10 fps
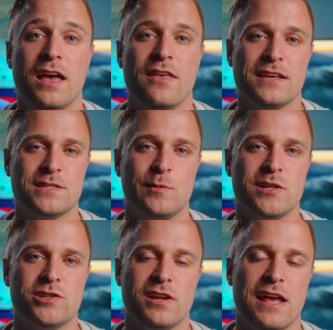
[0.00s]
Thanks so
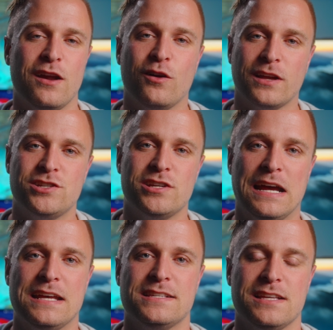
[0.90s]
much, and I'll catch you
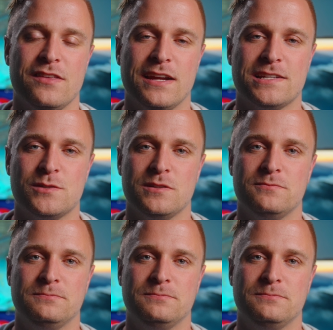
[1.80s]
guys in the next one.